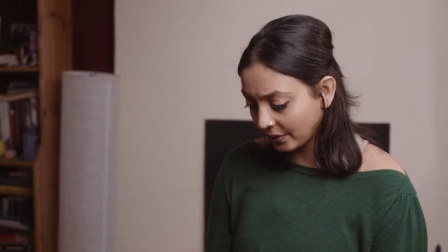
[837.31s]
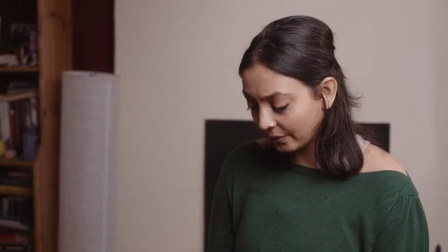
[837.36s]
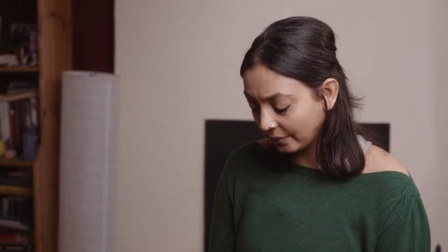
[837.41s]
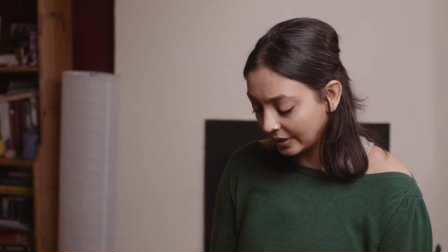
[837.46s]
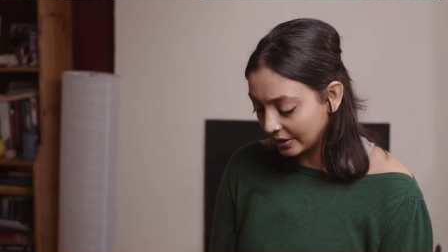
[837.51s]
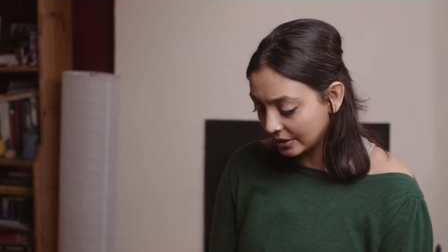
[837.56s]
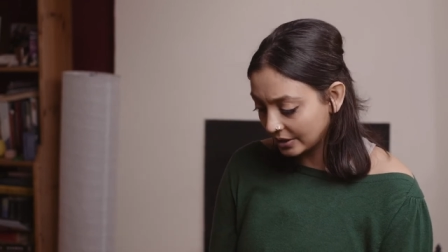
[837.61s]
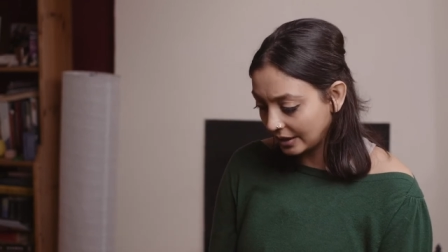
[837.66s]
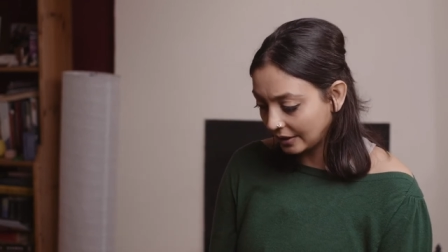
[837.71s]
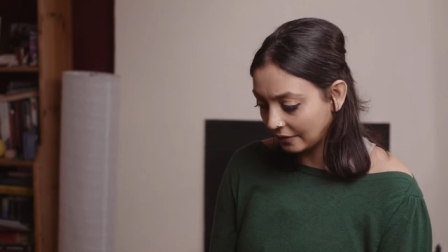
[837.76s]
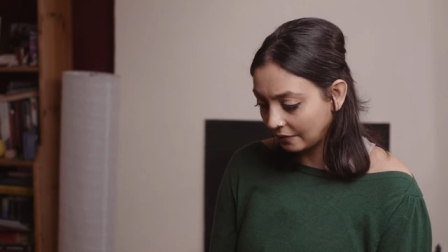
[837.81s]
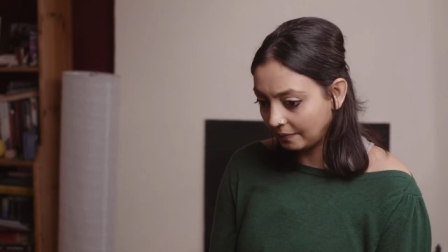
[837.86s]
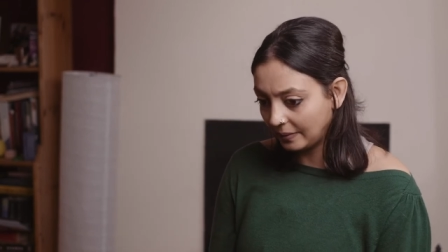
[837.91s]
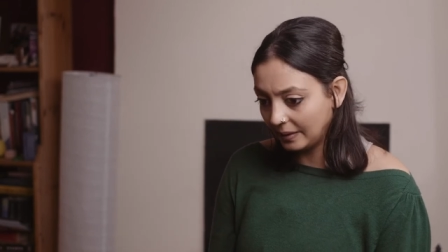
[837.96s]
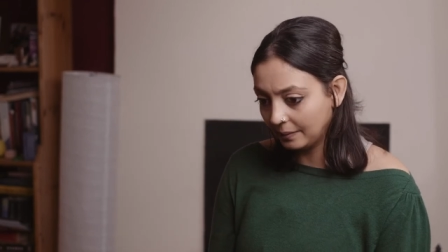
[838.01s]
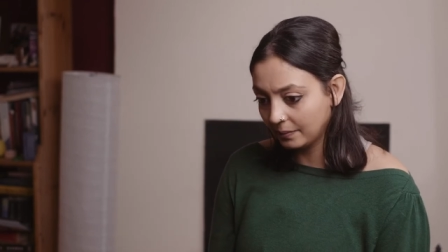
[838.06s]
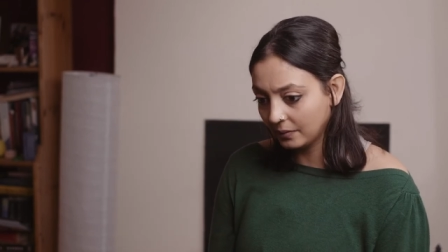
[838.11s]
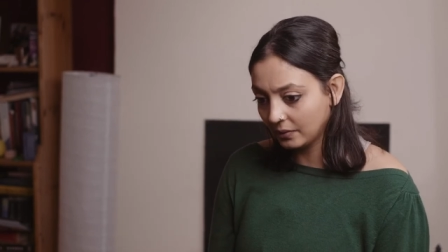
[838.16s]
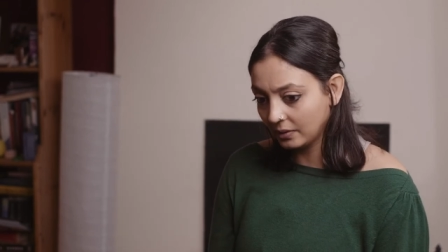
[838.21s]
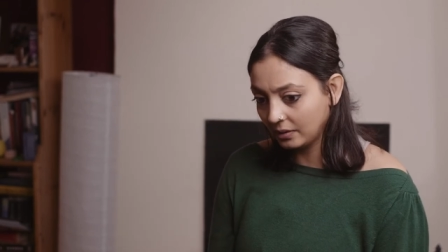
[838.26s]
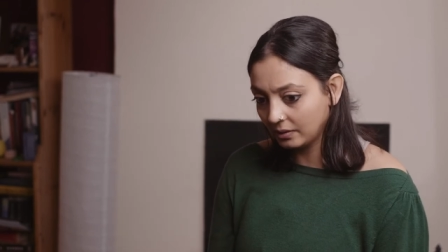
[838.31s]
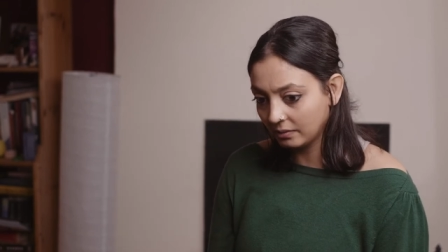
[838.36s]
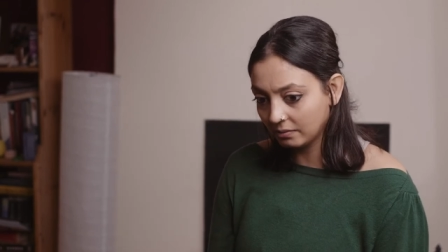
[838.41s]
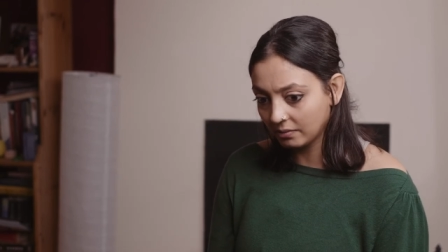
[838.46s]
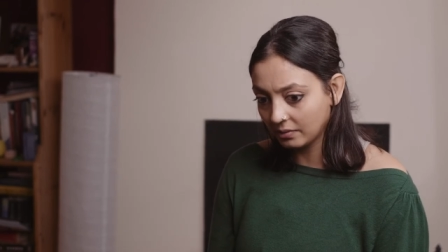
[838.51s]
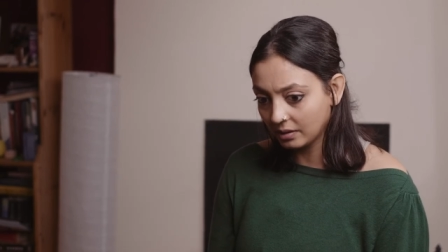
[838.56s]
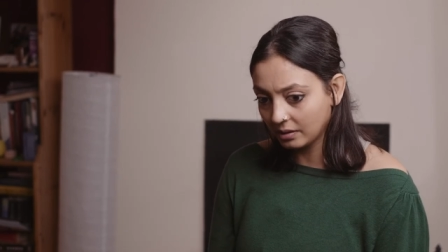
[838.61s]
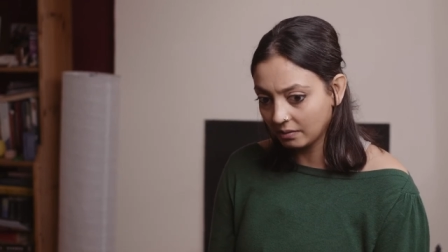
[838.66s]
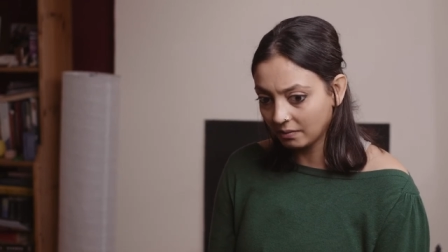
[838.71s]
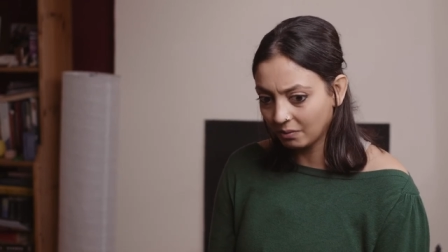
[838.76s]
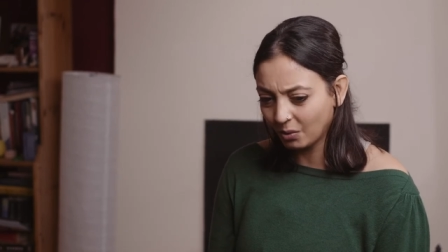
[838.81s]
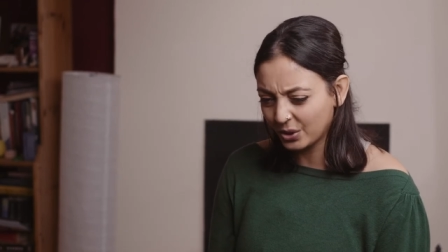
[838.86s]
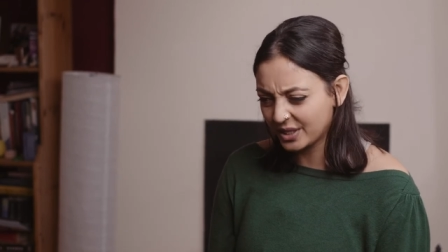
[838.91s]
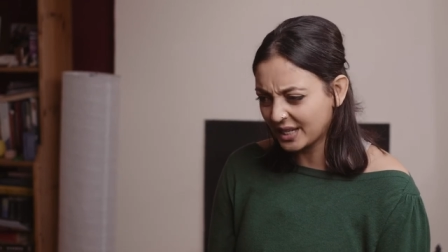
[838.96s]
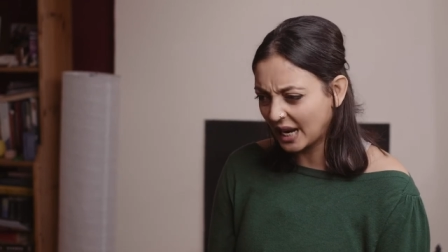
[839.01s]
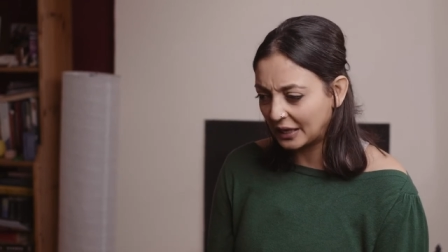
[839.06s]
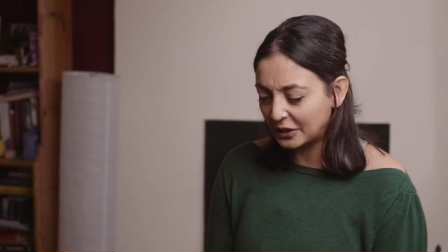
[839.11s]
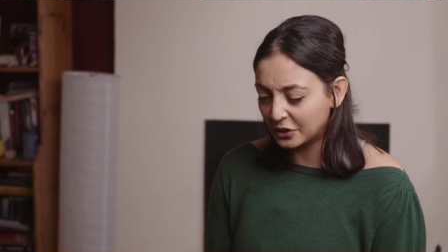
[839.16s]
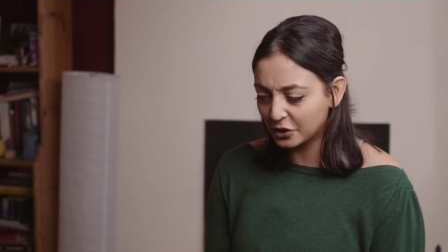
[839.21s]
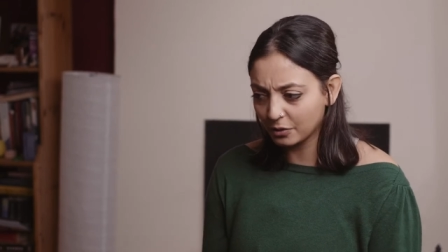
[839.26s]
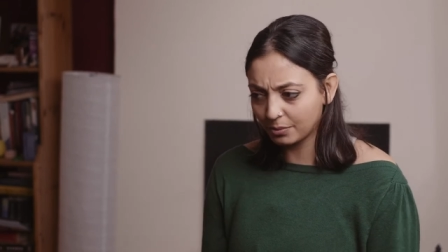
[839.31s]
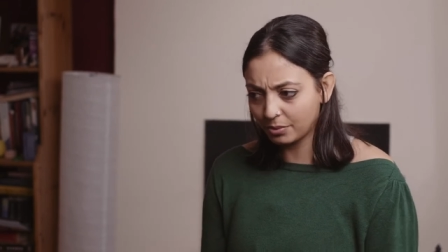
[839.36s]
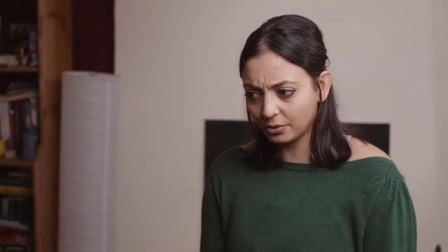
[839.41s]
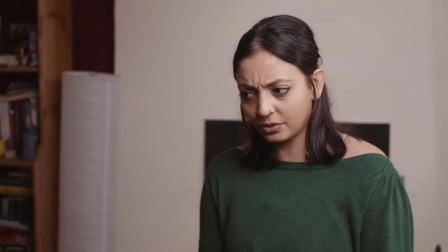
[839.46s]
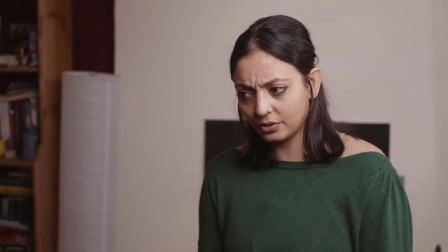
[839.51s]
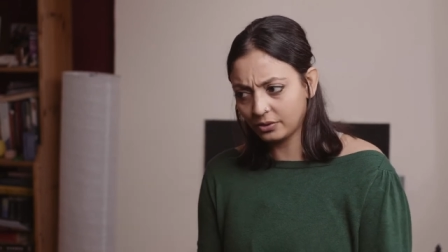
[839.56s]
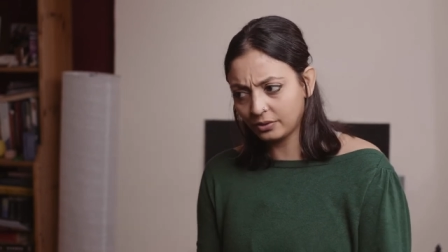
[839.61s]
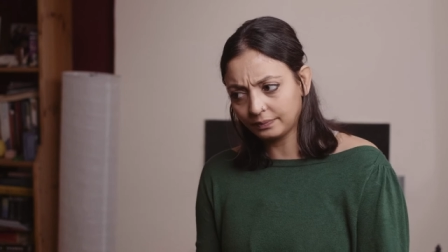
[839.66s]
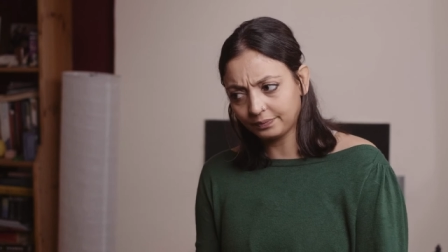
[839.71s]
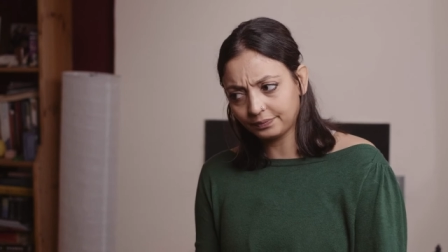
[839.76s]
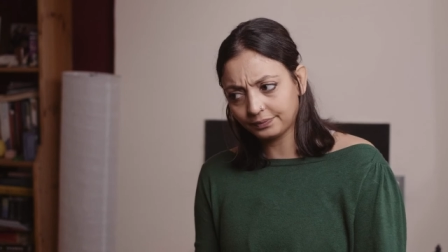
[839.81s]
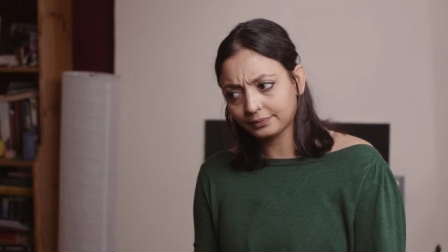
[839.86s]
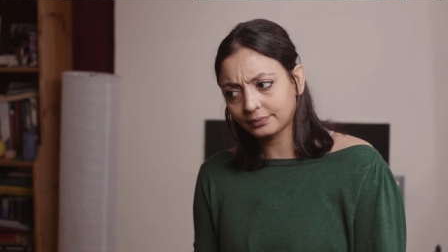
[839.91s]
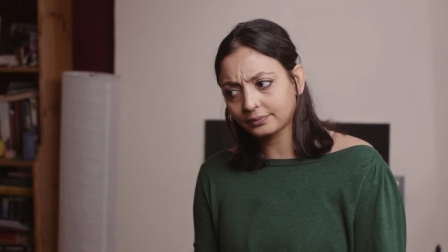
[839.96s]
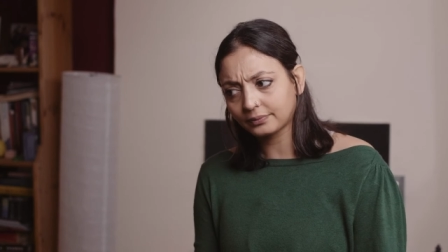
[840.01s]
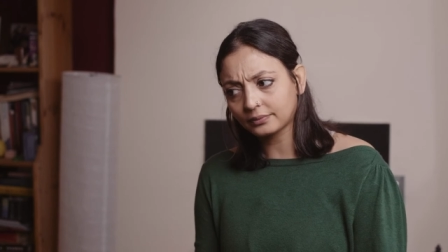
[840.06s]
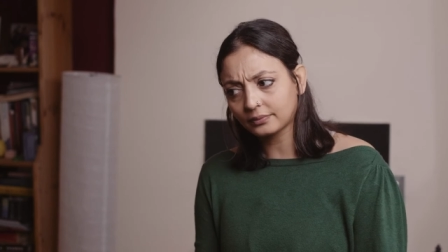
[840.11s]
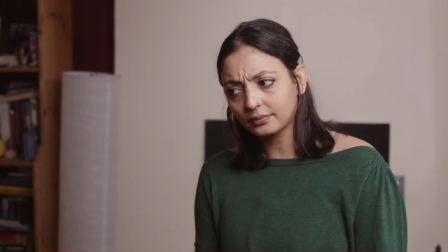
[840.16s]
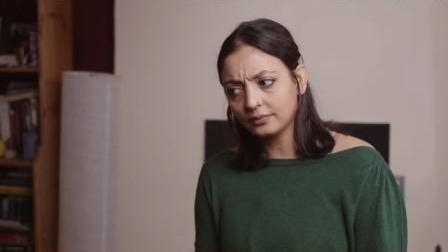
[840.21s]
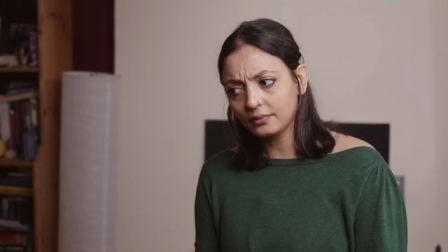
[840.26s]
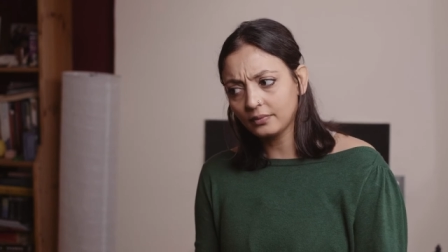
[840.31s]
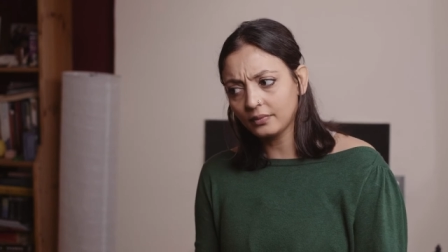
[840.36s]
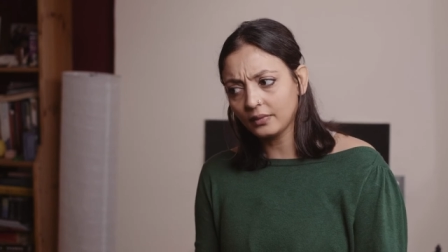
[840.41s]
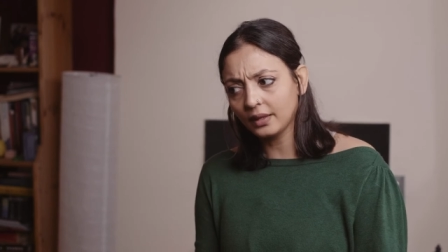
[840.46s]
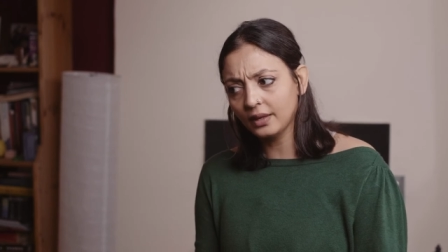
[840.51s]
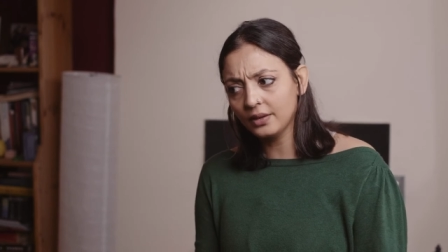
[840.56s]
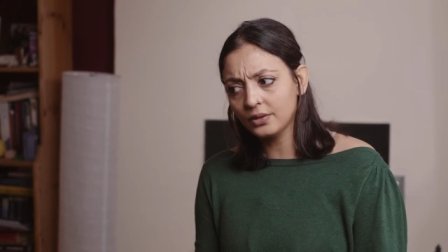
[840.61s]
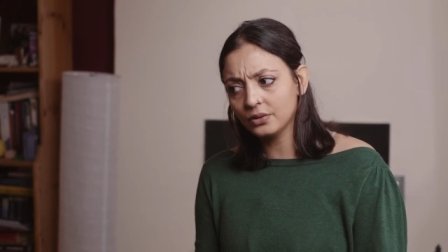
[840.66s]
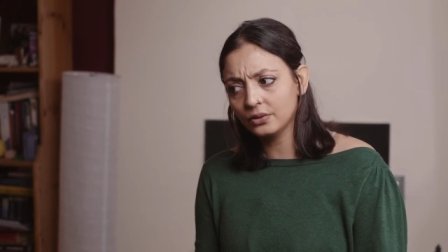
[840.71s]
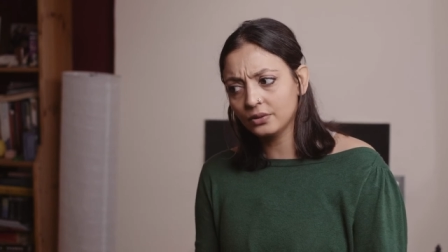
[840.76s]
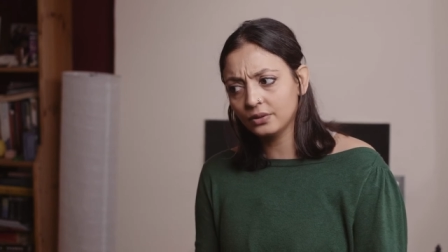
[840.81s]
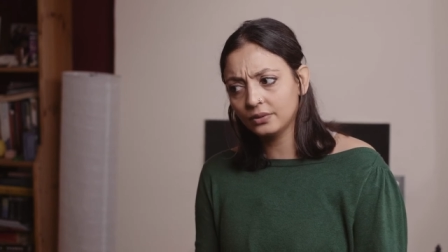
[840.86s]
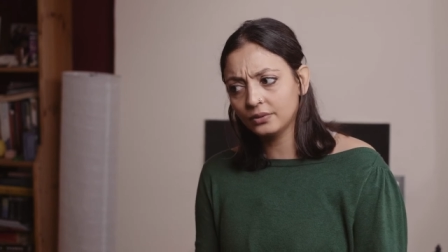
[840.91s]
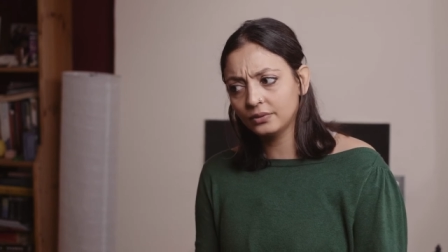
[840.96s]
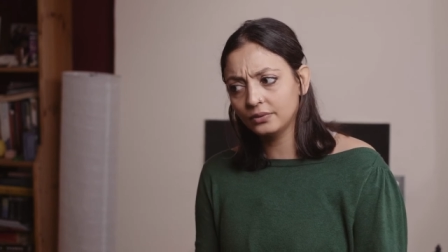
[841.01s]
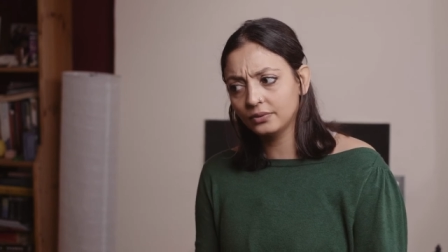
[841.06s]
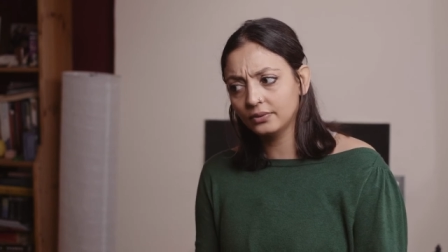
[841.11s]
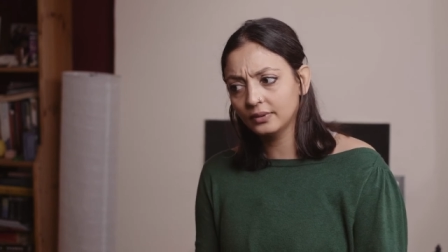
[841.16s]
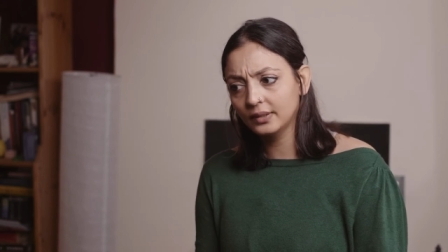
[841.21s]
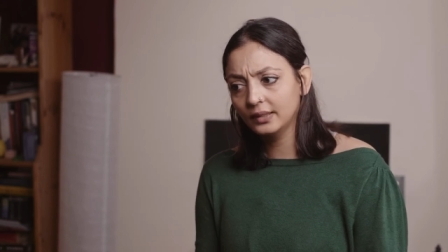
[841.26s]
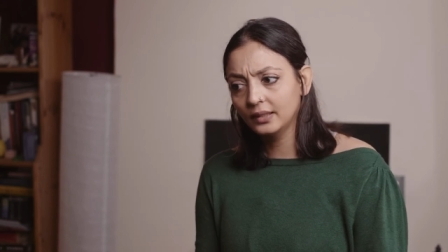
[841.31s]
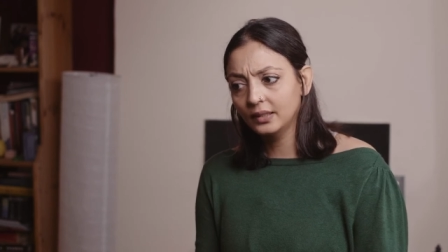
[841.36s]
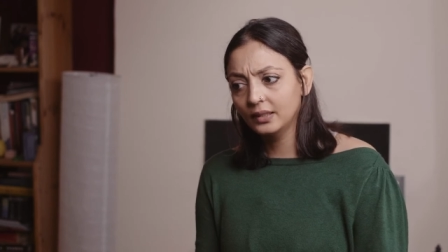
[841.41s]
which give people more tangible sort of